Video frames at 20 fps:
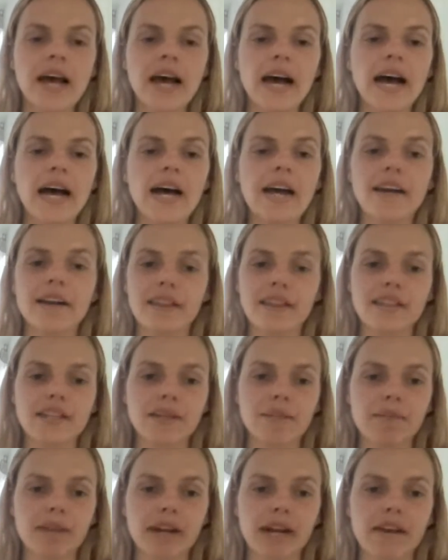Another
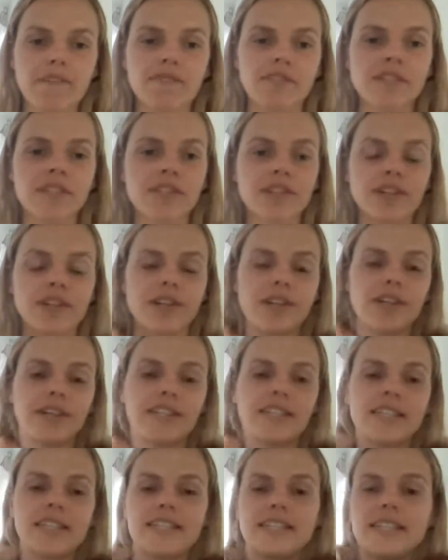tip that I have to
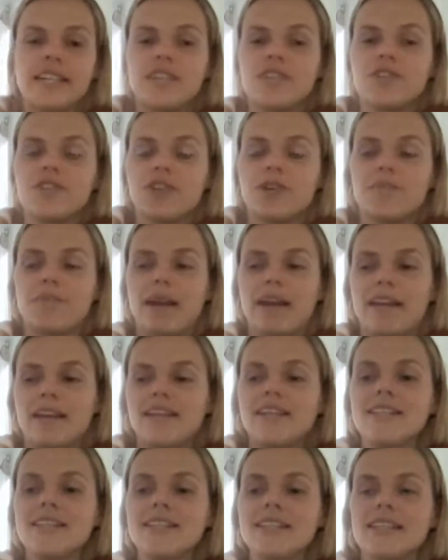succeed during
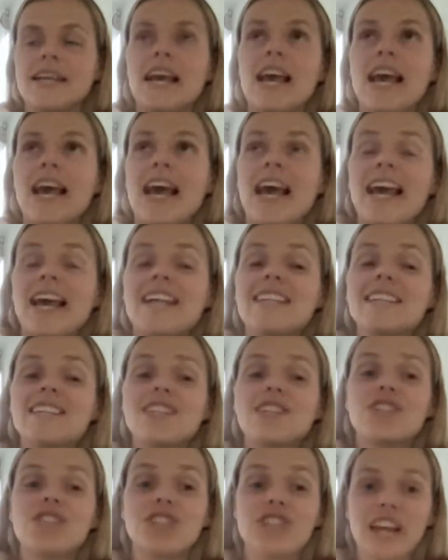maintenance is to
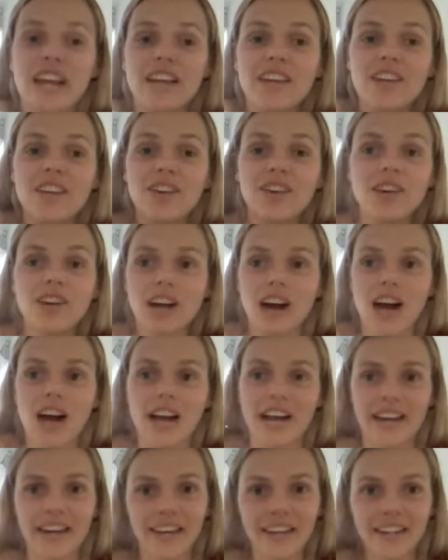check your
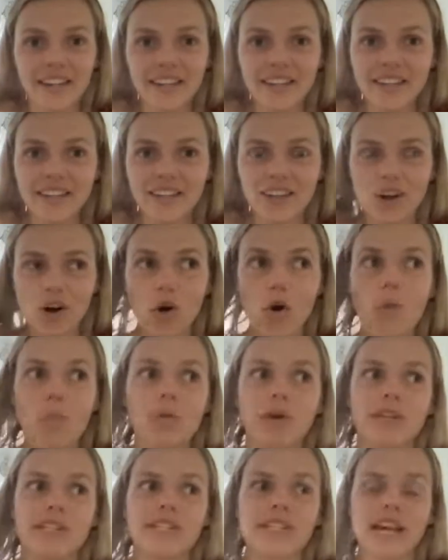guide
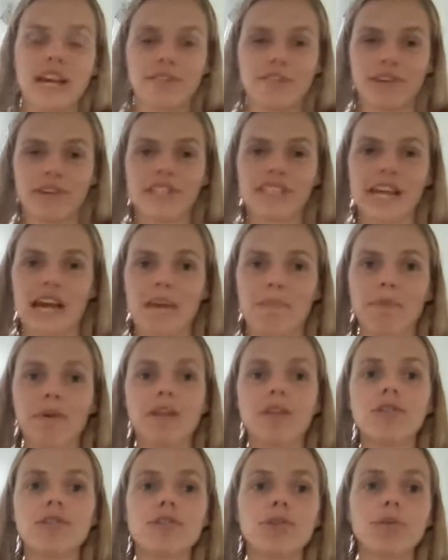almost every day,
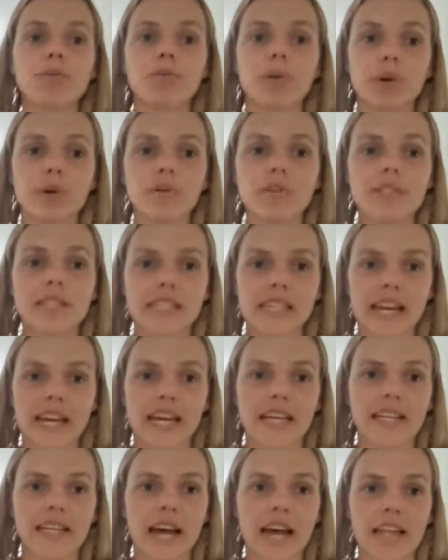because you will see
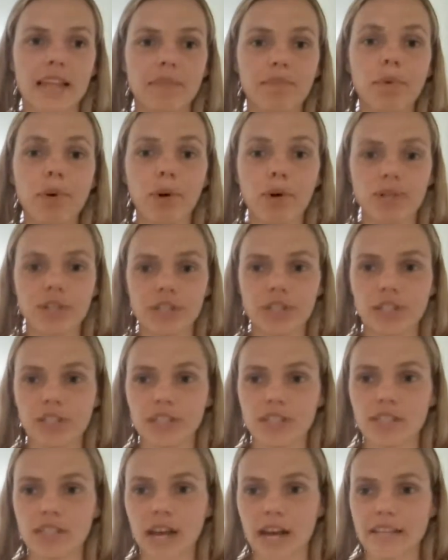that portion
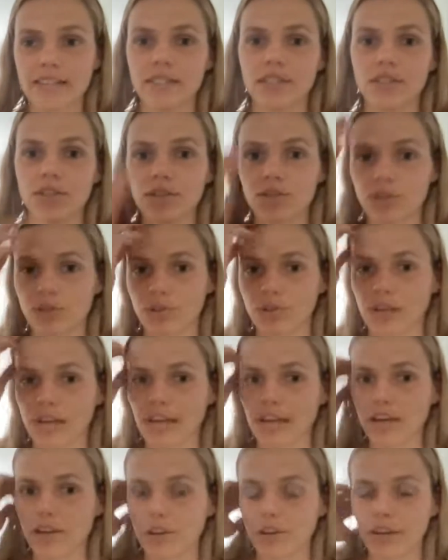sizes do
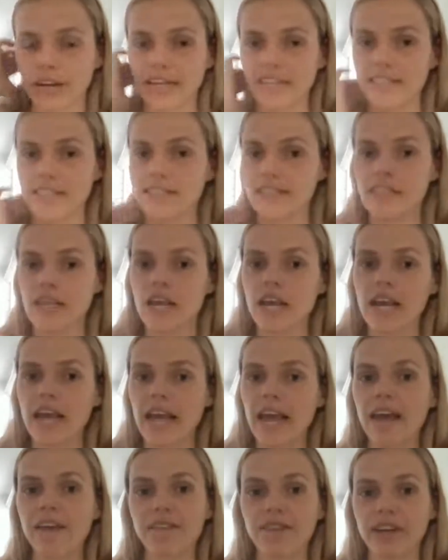increase
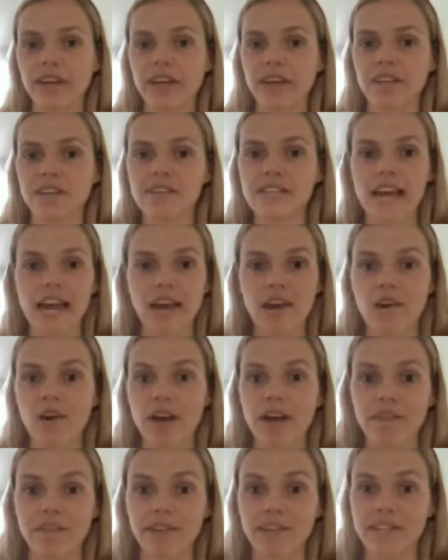every day or
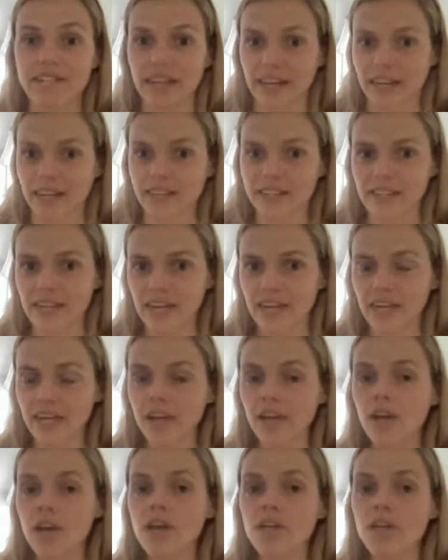every second day.